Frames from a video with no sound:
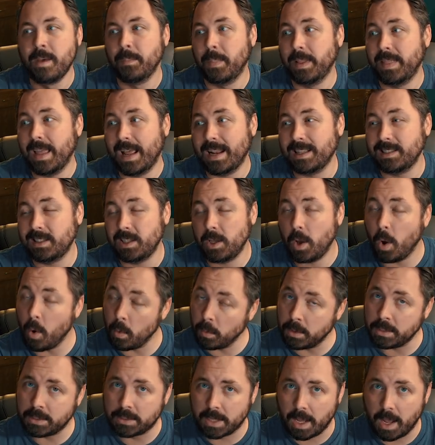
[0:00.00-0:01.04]
but that is the
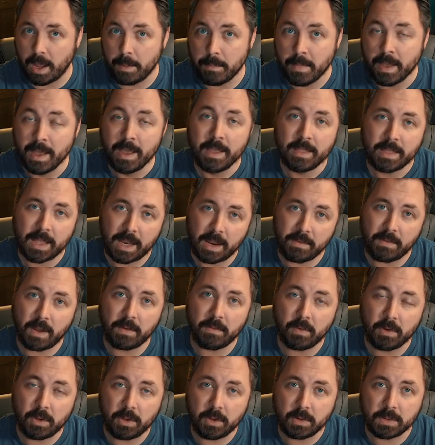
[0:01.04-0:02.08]
only time that I've
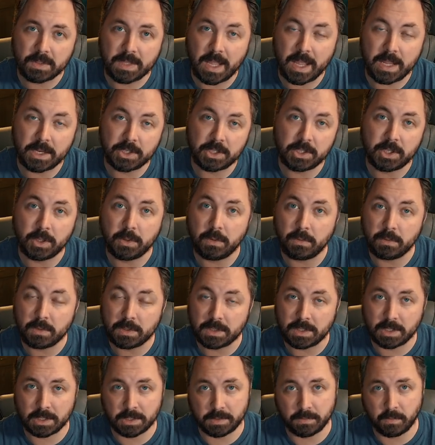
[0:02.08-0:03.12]
ever used
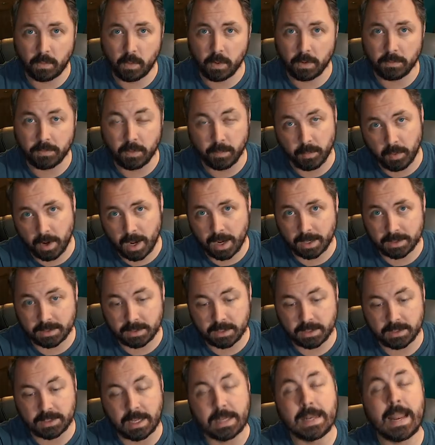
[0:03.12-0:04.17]
H.264 for proxies.